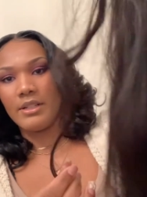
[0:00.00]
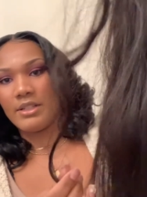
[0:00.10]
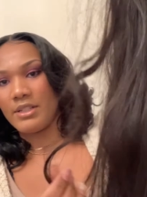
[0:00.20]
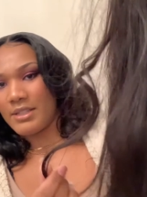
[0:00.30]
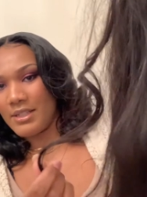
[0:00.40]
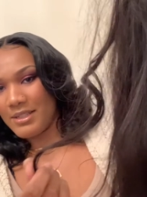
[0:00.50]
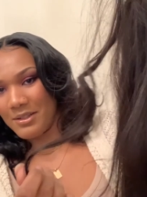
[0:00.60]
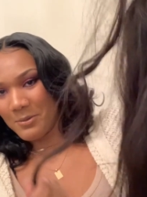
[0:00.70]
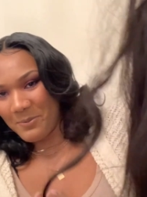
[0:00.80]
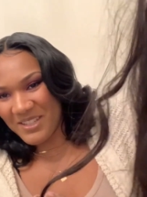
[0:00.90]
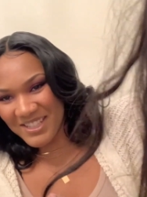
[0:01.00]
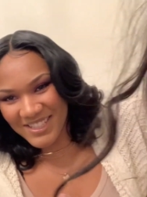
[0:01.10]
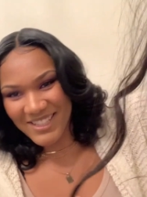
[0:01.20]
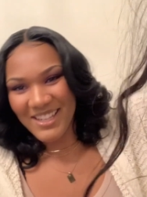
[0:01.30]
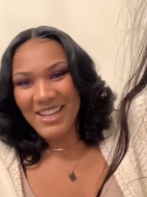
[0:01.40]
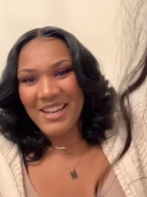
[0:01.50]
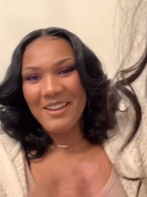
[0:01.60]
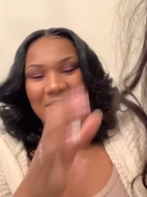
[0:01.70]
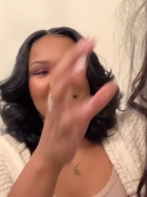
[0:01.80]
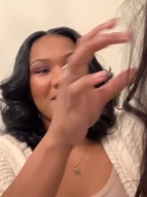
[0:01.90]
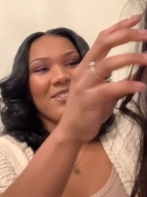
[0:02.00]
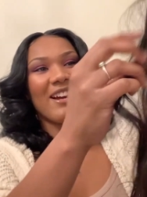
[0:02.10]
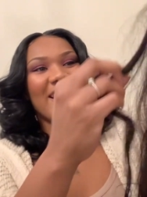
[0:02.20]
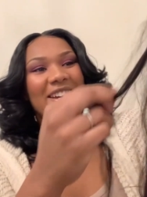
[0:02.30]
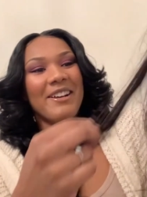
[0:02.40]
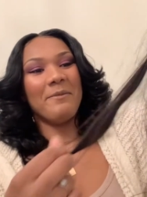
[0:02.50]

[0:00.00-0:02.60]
It's just this little piece right here.